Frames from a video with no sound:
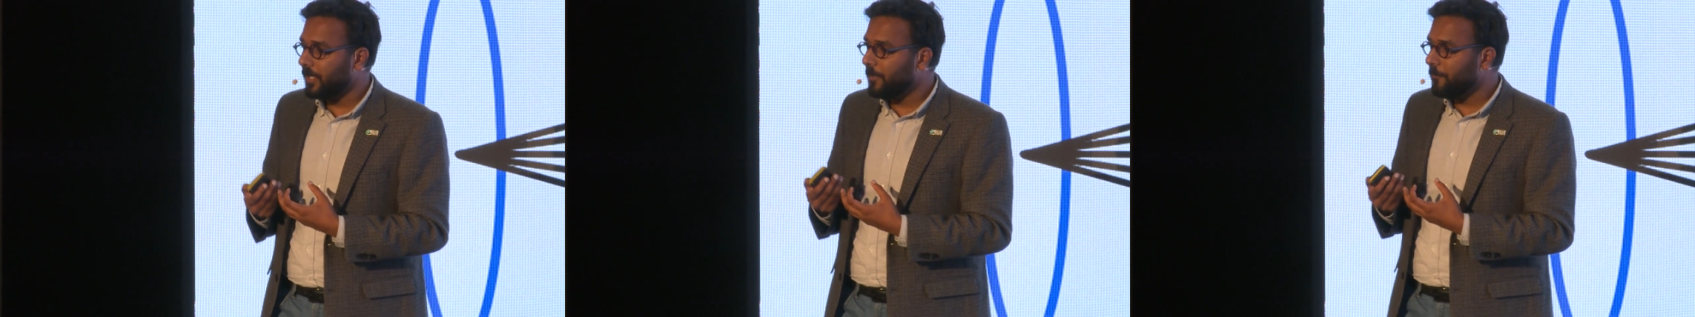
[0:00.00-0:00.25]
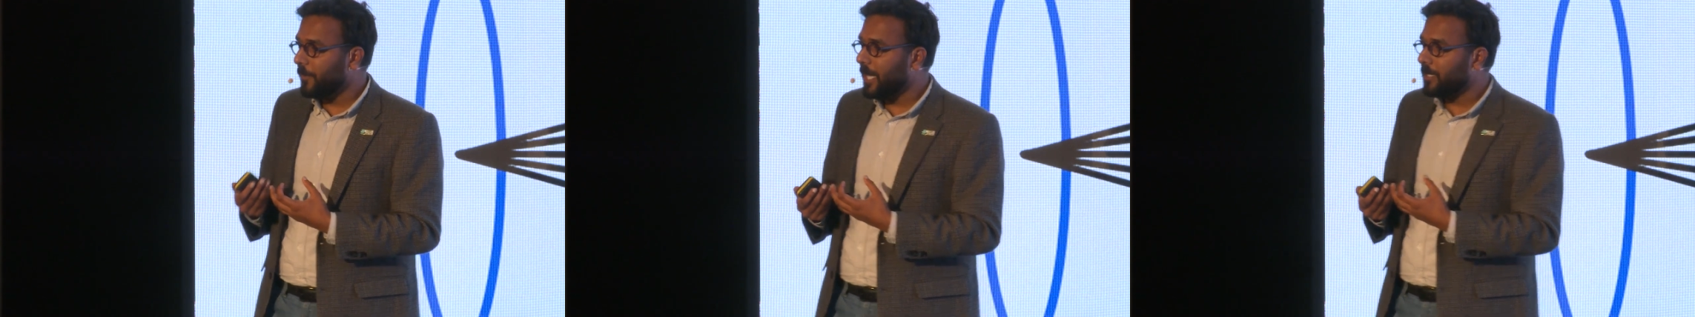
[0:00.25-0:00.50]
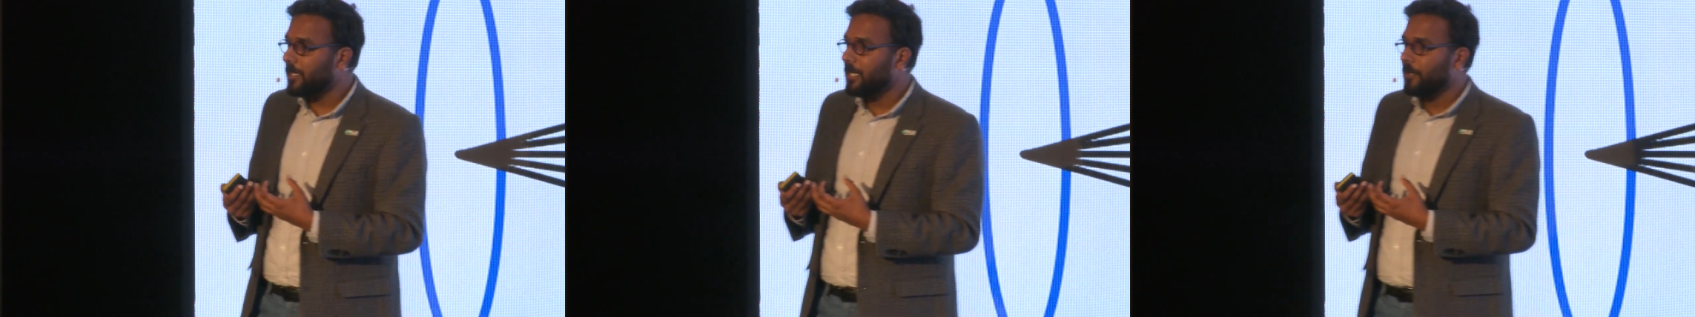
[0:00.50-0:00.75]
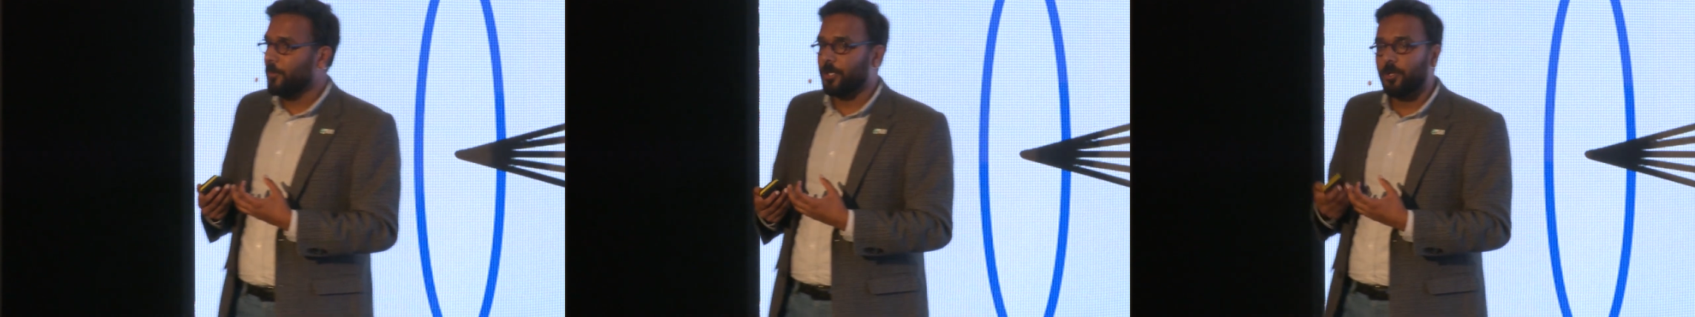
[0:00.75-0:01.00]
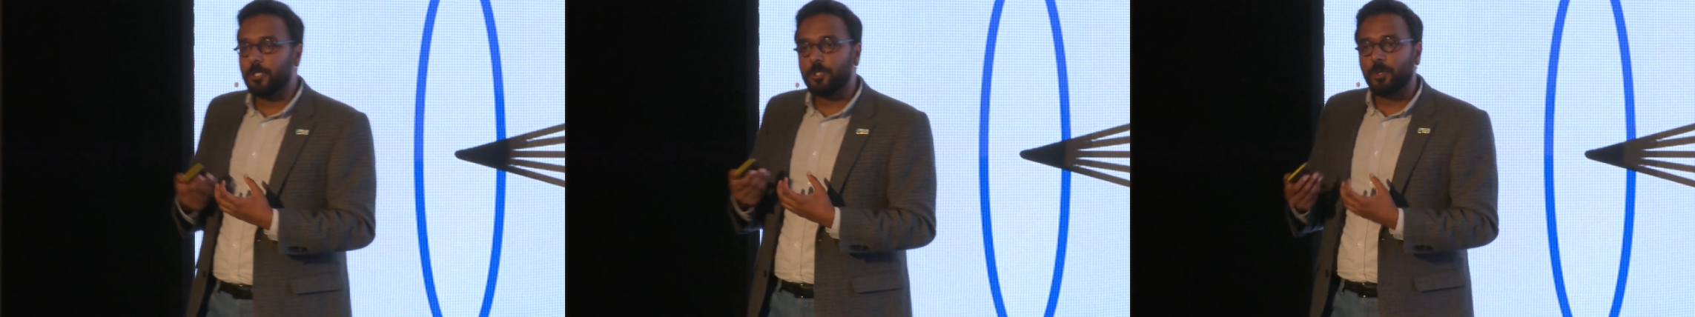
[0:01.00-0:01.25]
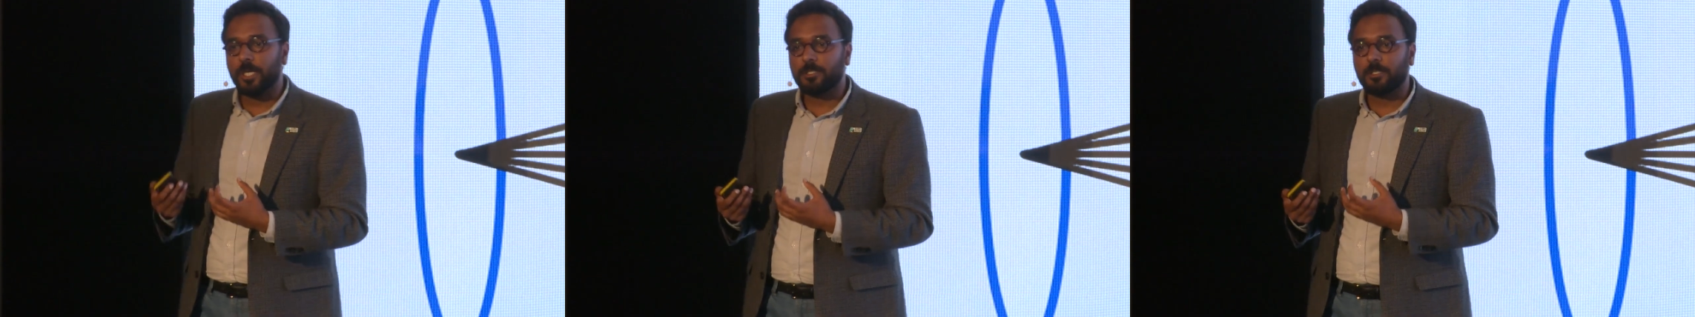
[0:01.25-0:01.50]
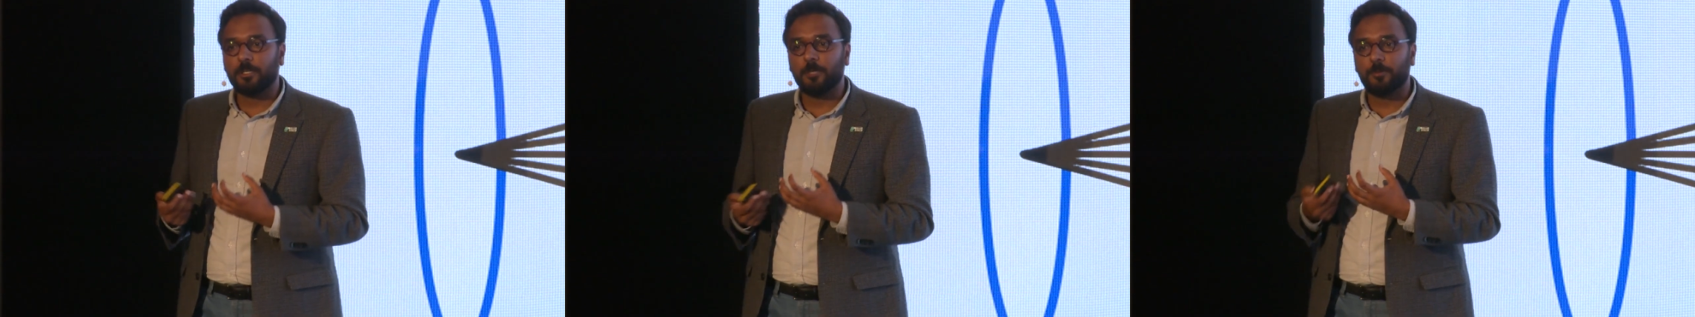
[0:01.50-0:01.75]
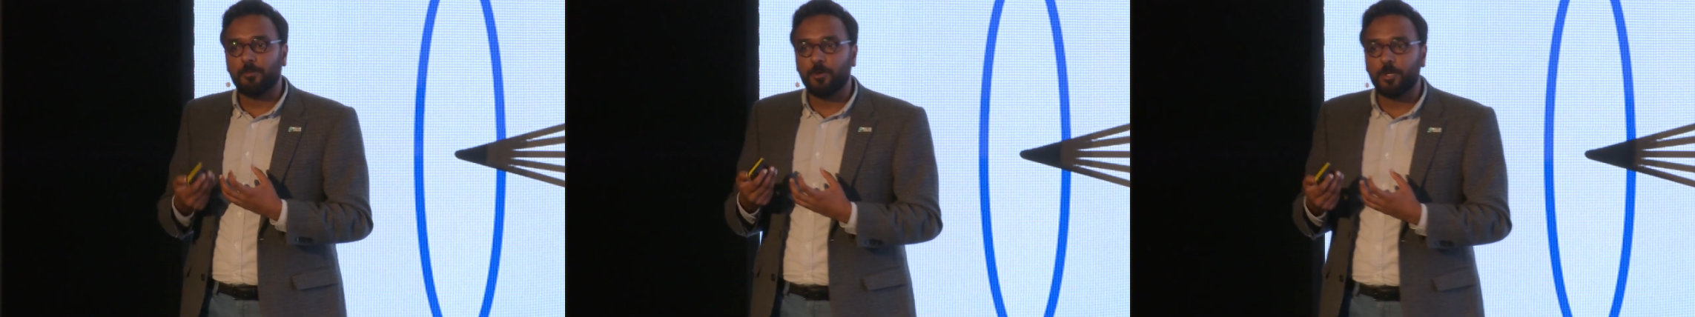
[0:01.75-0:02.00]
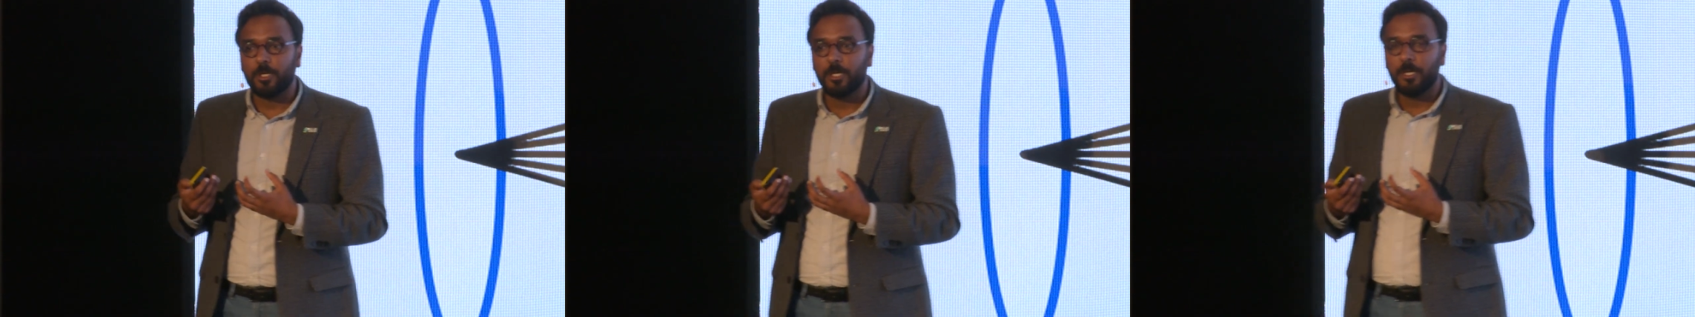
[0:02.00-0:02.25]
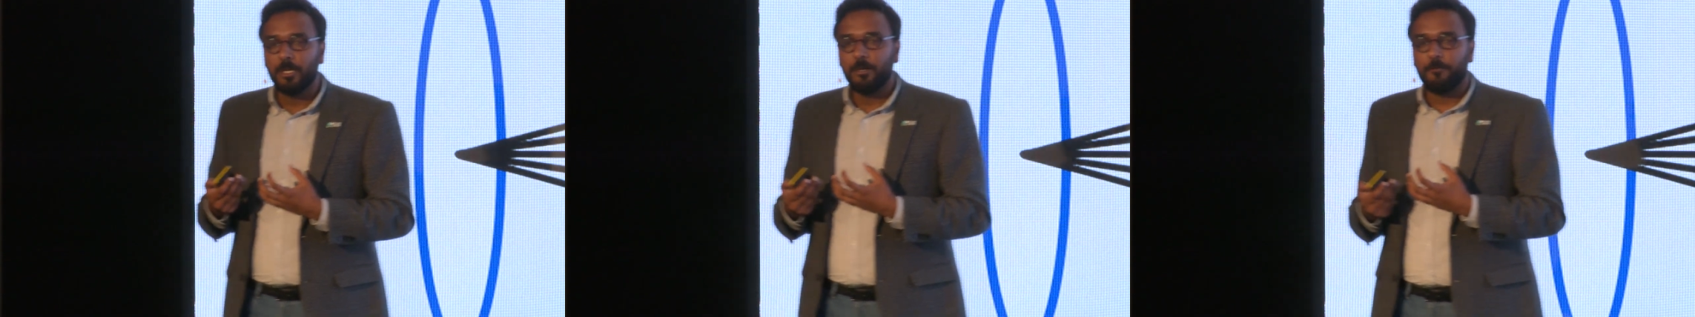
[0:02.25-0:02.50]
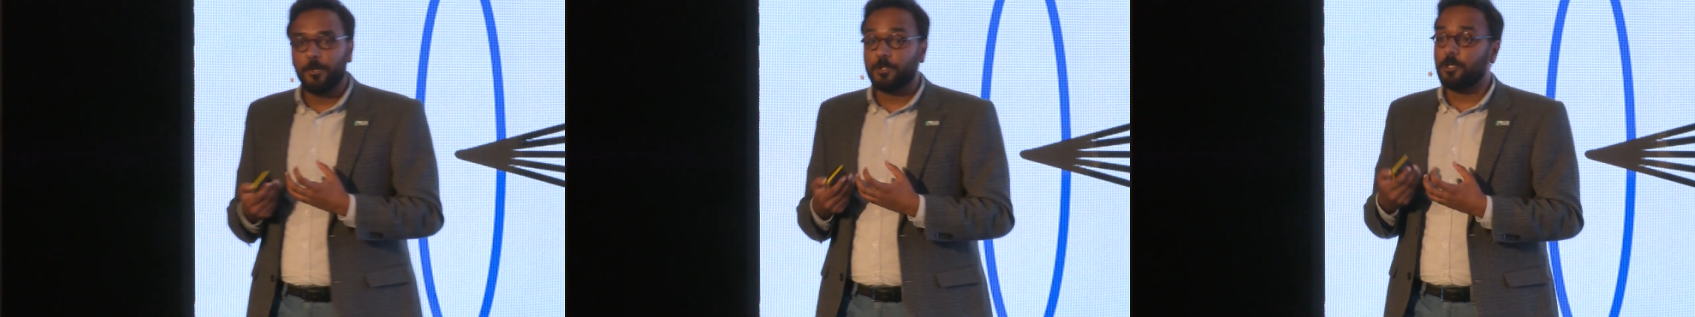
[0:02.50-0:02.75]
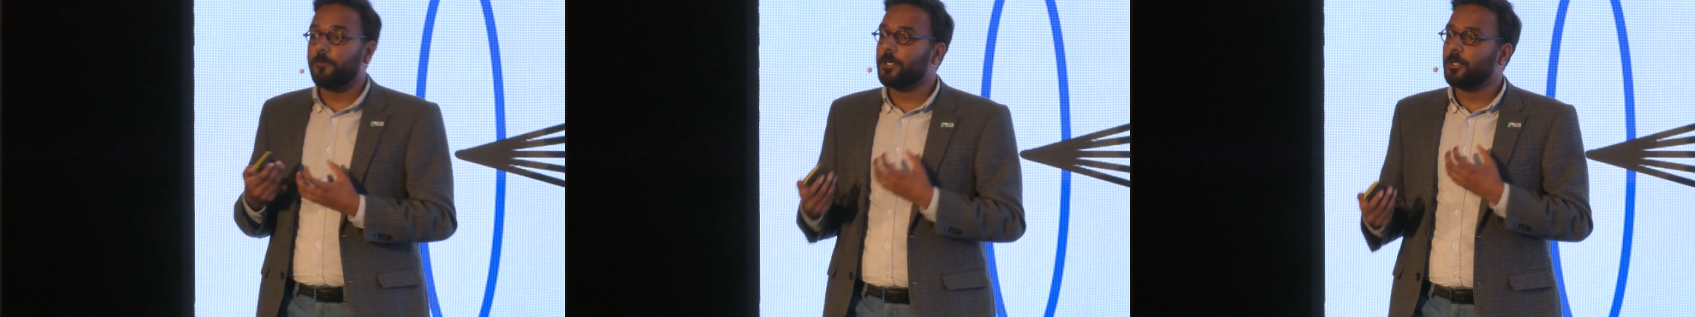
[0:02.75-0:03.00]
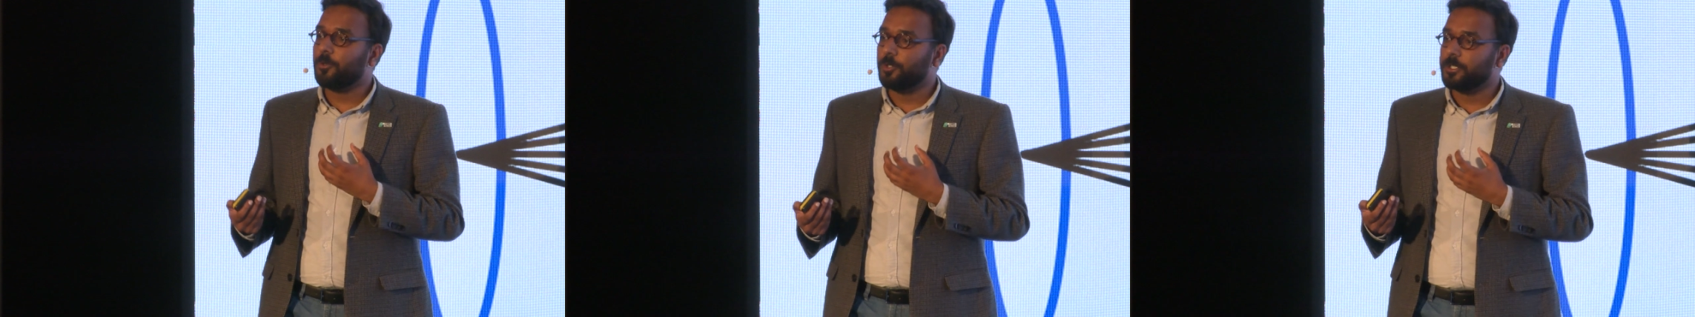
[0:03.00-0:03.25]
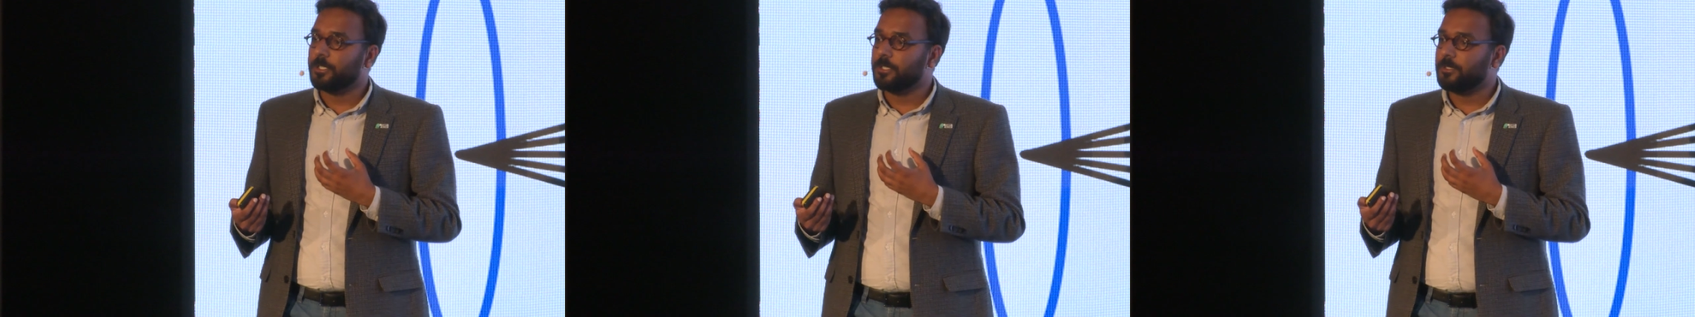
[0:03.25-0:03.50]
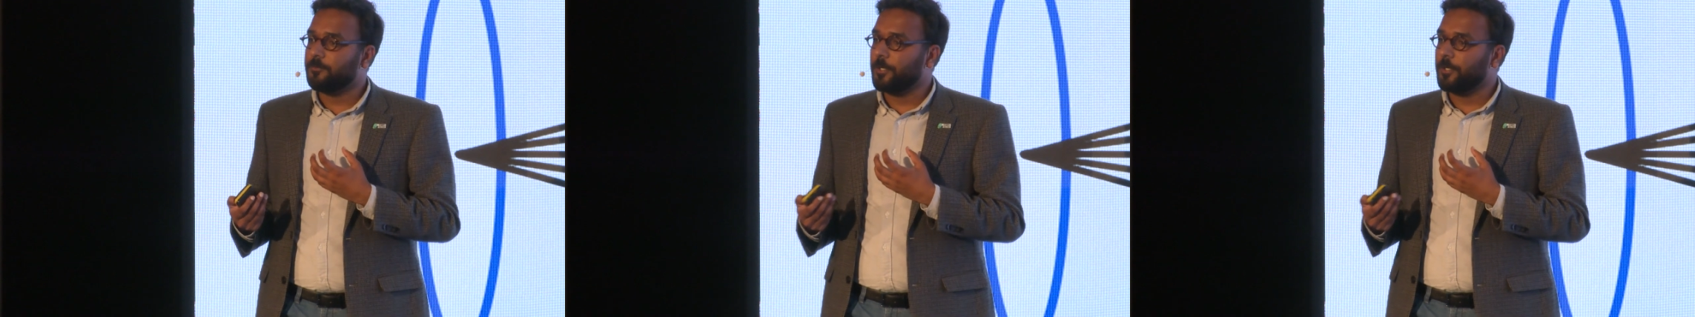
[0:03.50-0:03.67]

In fact, we can also ask a couple more philosophical questions.